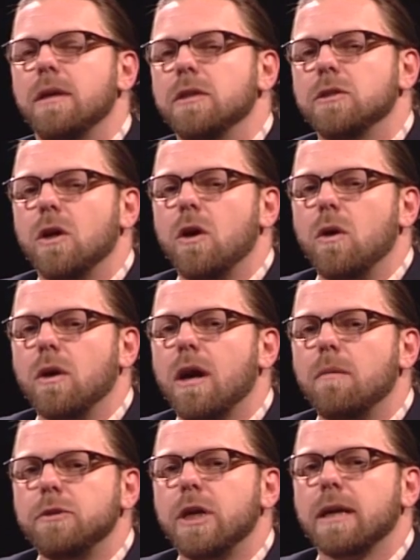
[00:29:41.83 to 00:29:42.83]
So
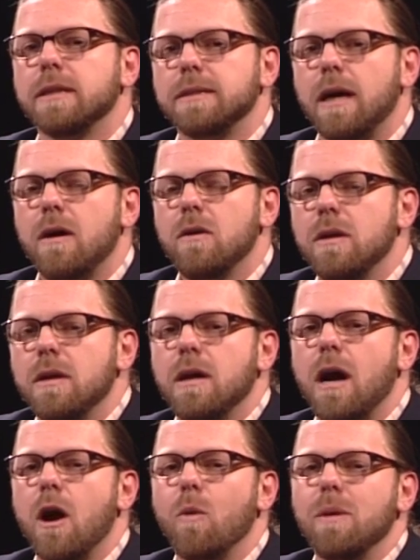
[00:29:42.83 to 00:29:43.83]
come check us out.
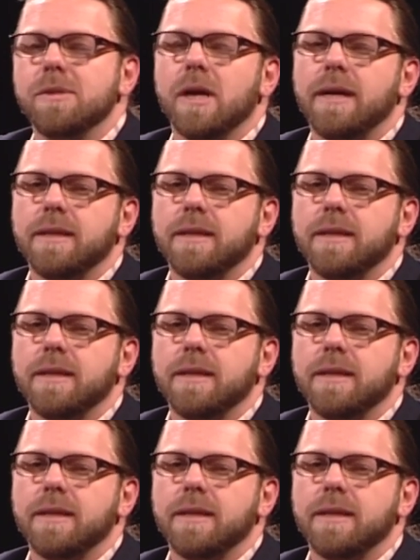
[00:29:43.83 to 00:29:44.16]
Our website